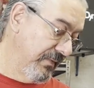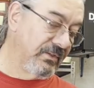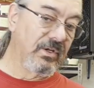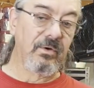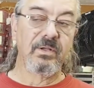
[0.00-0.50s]

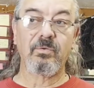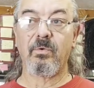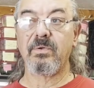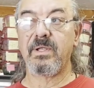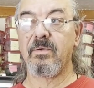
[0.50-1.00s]

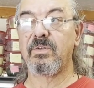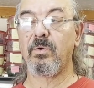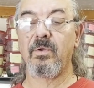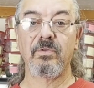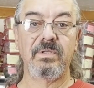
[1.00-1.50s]

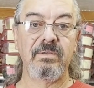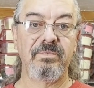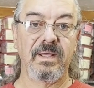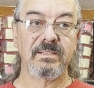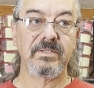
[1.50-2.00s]
Territorial
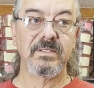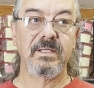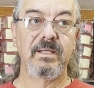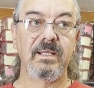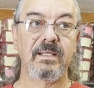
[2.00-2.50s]
defense
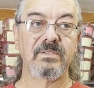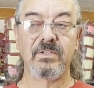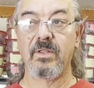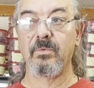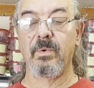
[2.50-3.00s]
is
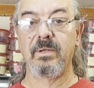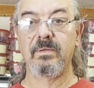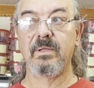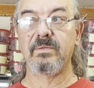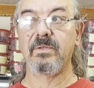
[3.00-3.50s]
another one.
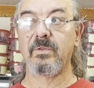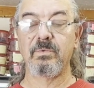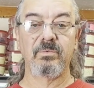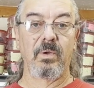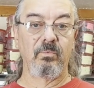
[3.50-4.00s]
There's another
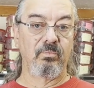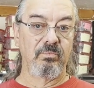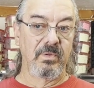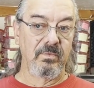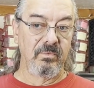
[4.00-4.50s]
reason why.
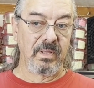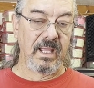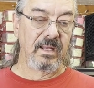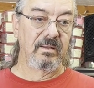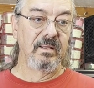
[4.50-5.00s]

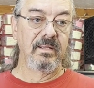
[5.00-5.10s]
And